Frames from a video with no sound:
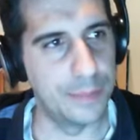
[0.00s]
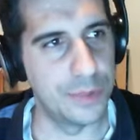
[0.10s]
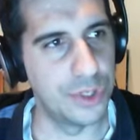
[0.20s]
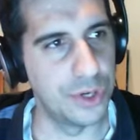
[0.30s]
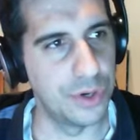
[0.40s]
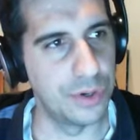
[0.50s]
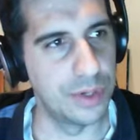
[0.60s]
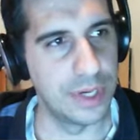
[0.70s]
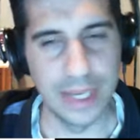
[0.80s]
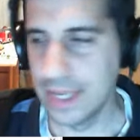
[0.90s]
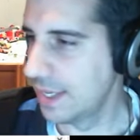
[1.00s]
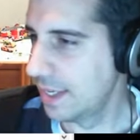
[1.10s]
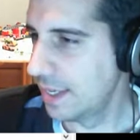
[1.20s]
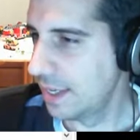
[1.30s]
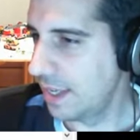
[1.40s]
So
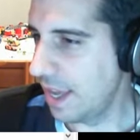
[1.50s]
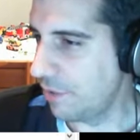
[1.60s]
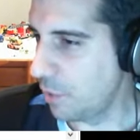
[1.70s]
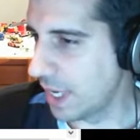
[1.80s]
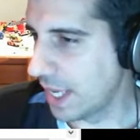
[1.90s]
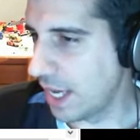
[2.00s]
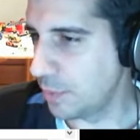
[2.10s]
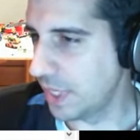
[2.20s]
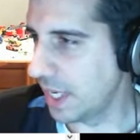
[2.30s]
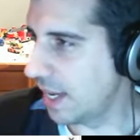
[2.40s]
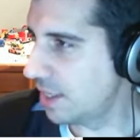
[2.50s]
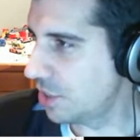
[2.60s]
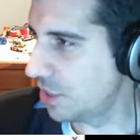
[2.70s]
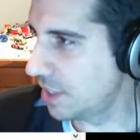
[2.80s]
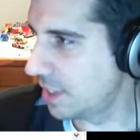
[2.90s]
yeah, if you want to catch me again,
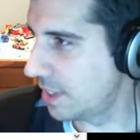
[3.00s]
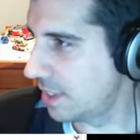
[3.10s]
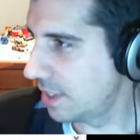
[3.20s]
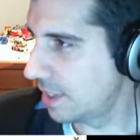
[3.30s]
just